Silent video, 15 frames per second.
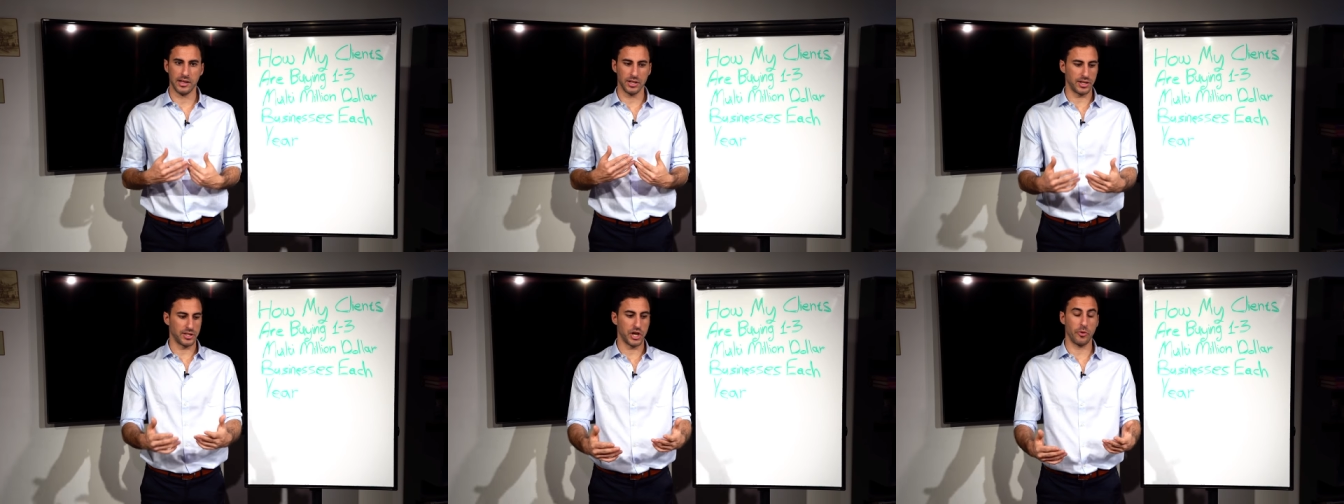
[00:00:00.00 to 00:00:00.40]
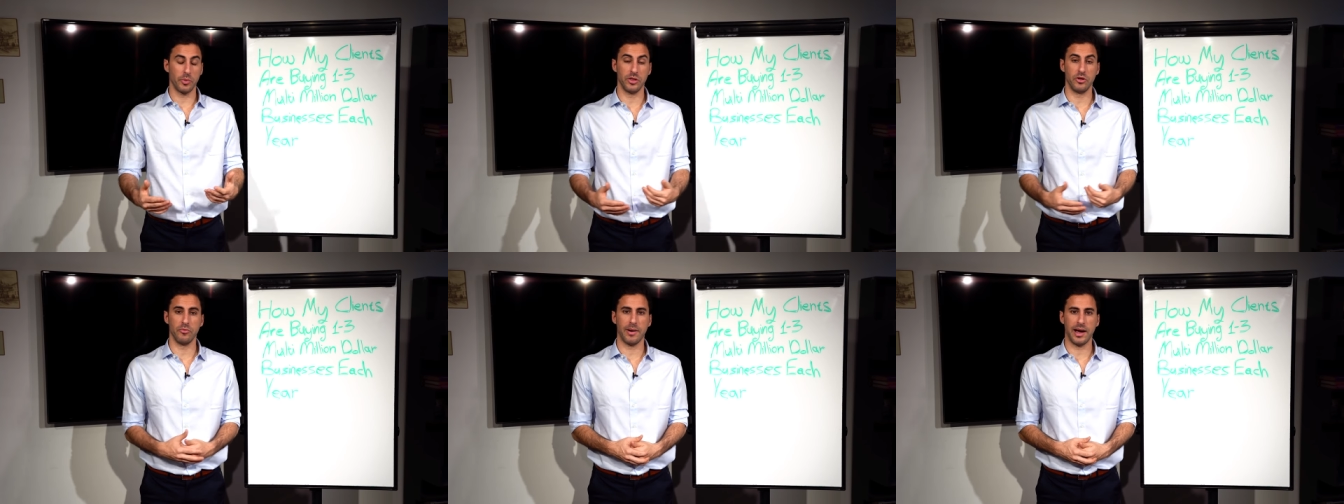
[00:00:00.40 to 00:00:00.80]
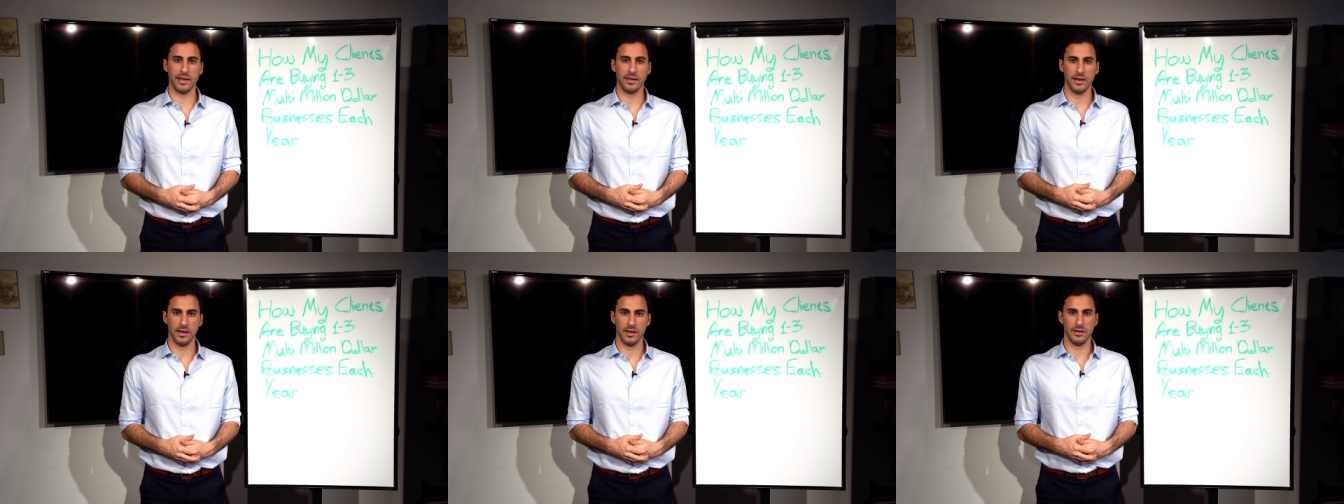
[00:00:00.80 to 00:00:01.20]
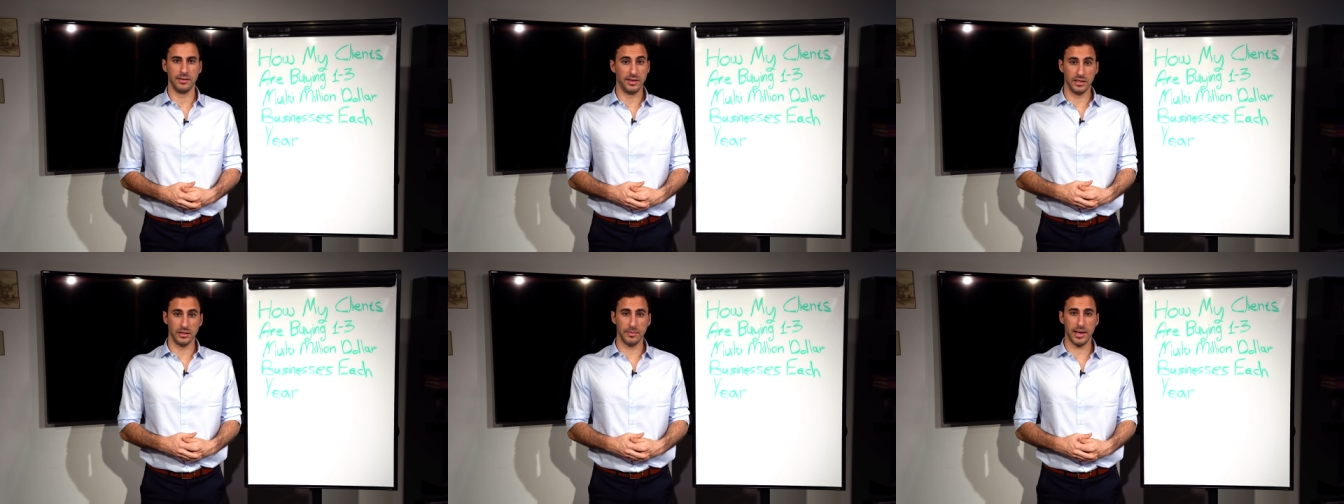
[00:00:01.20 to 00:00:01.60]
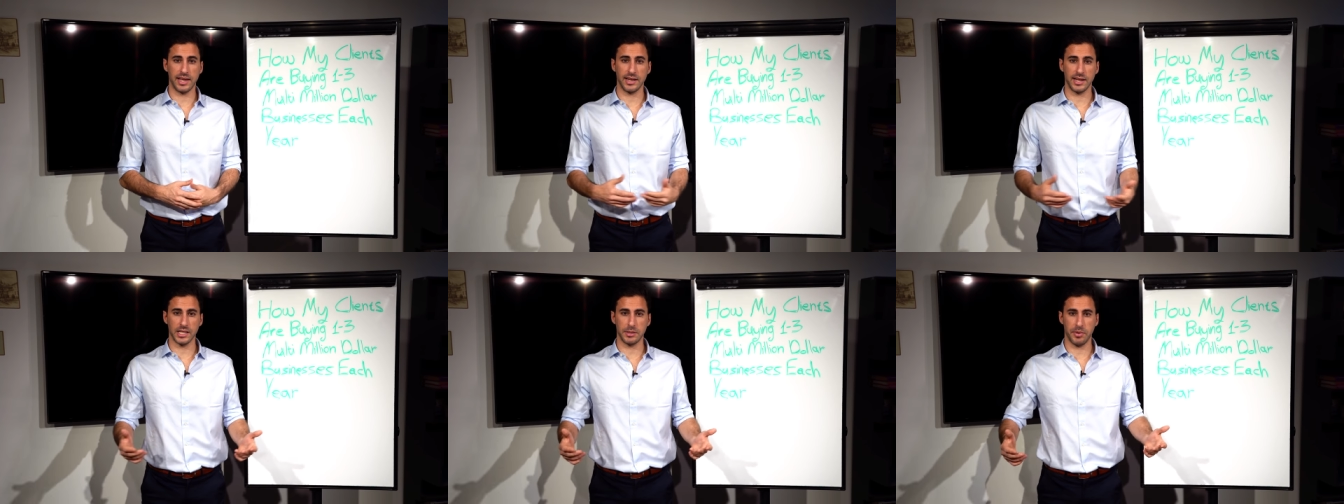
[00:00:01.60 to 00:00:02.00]
I'll share with you my
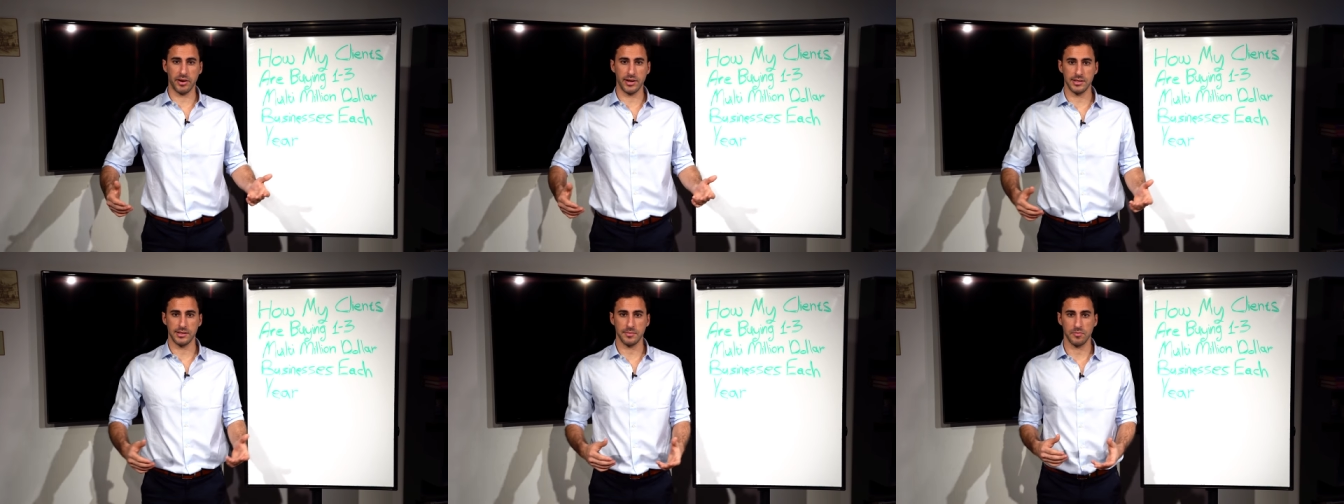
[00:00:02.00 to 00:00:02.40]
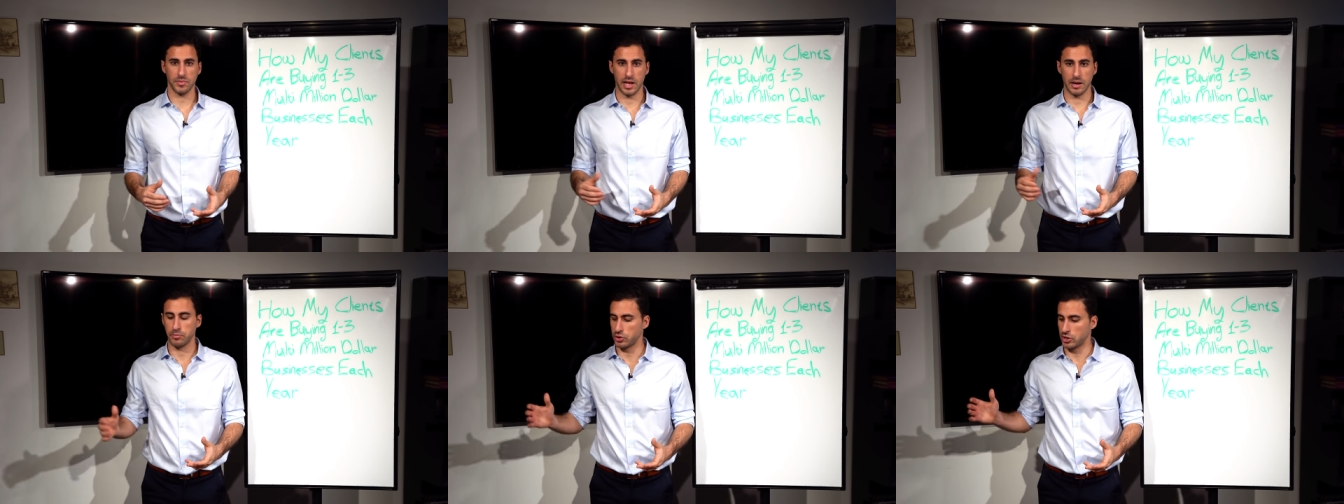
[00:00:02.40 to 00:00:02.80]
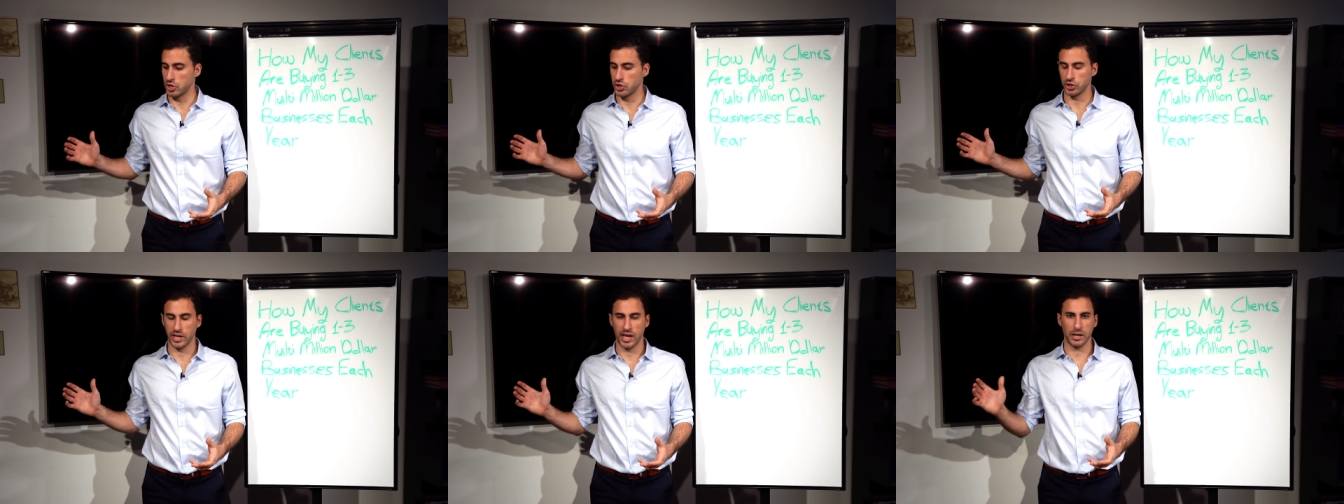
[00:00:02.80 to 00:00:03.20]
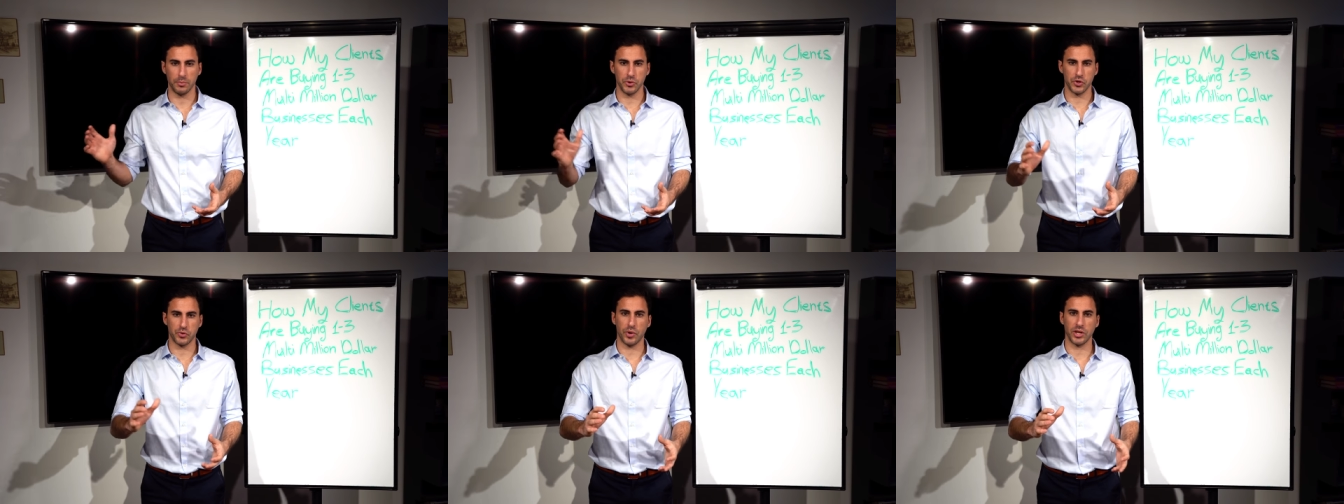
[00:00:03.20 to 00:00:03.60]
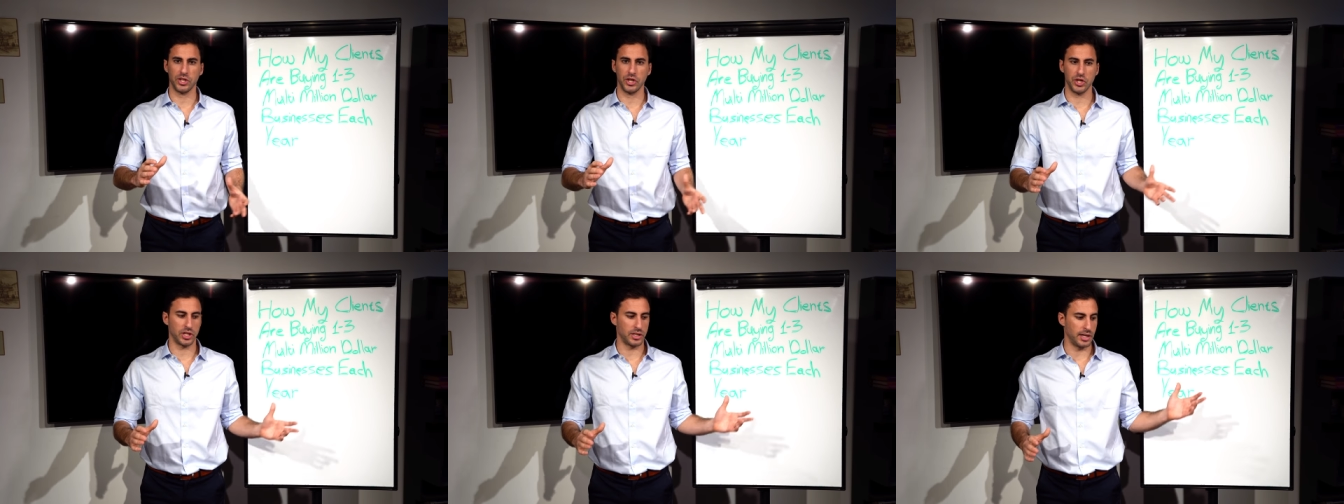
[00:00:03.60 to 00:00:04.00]
deal-making experience and potentially help you
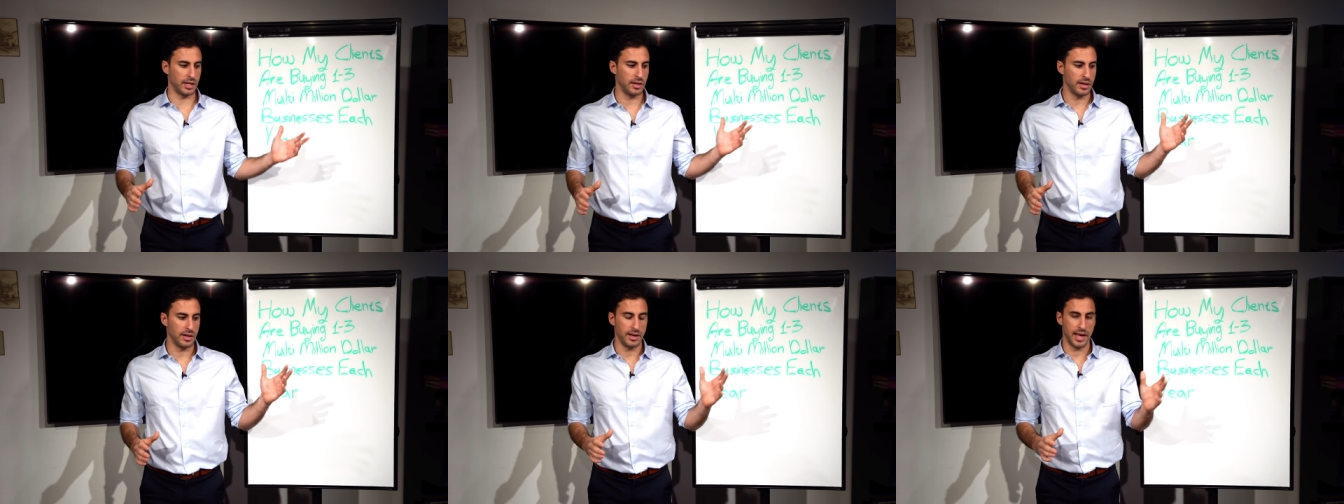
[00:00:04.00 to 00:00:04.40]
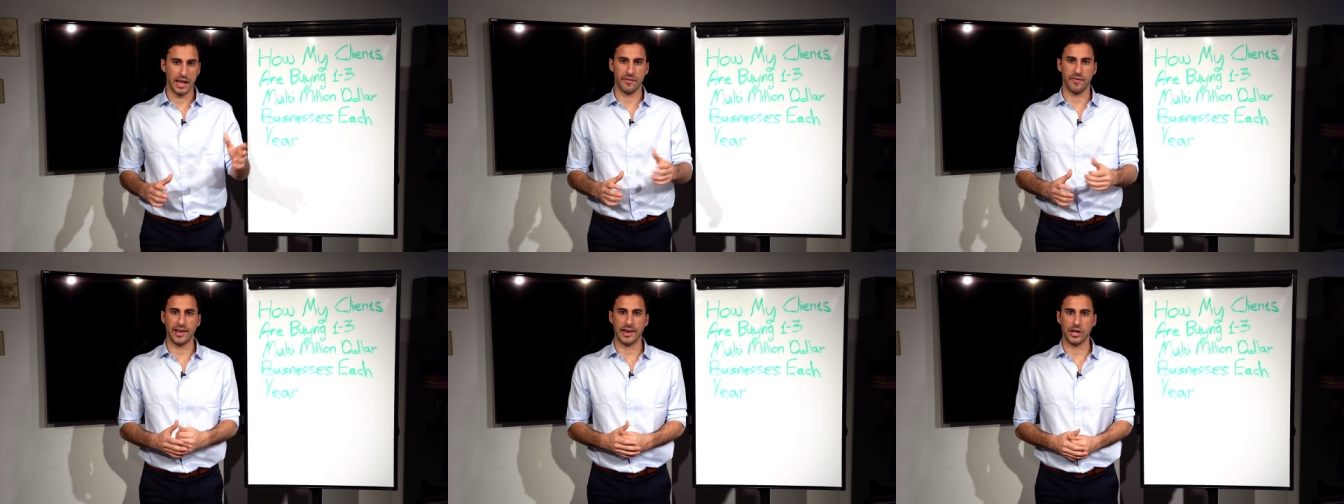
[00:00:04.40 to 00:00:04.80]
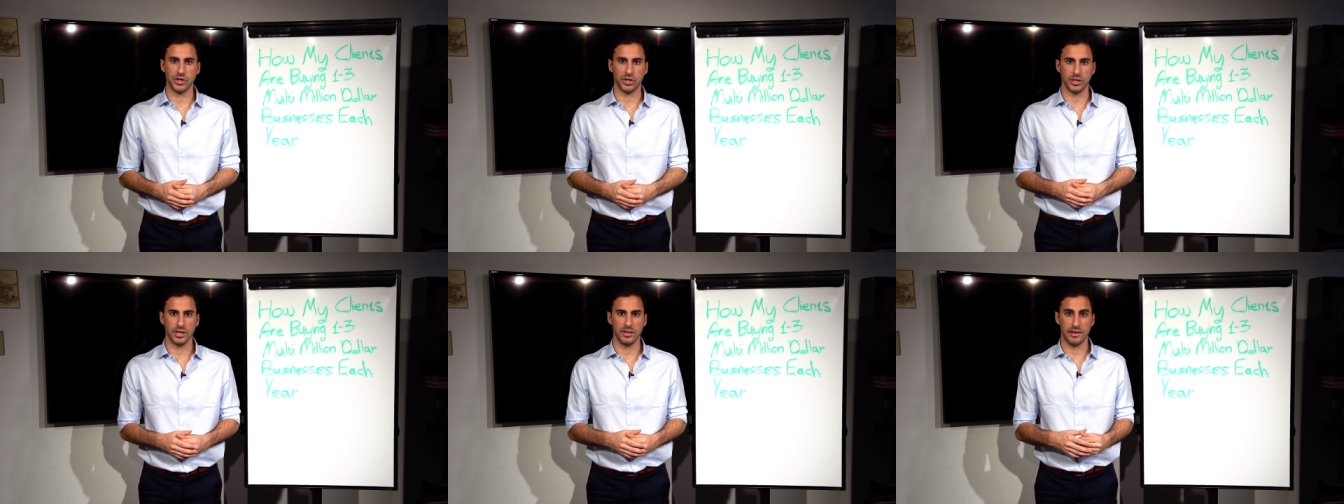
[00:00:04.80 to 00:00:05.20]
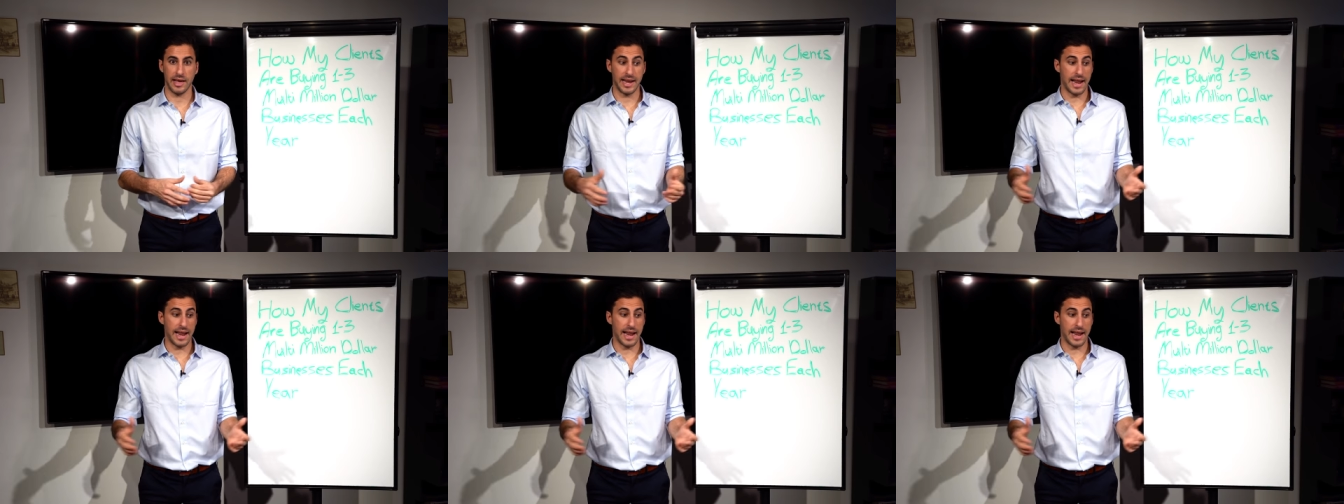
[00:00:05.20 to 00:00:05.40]
strategically and financially.